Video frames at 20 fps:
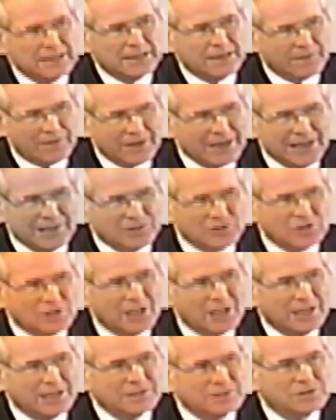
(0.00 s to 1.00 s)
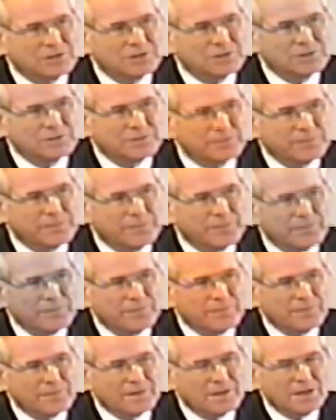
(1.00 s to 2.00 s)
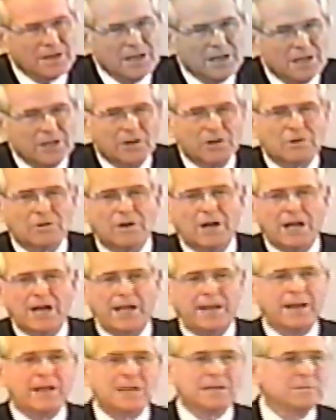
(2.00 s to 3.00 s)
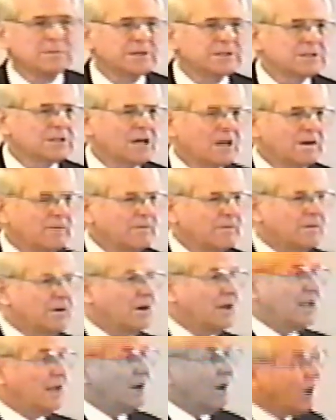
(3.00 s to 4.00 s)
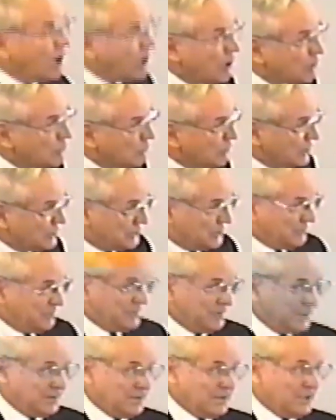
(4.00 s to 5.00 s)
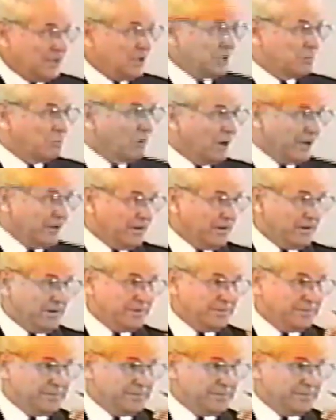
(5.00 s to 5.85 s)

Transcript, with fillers: Nothing else does. You know, an element of all worship is wonder.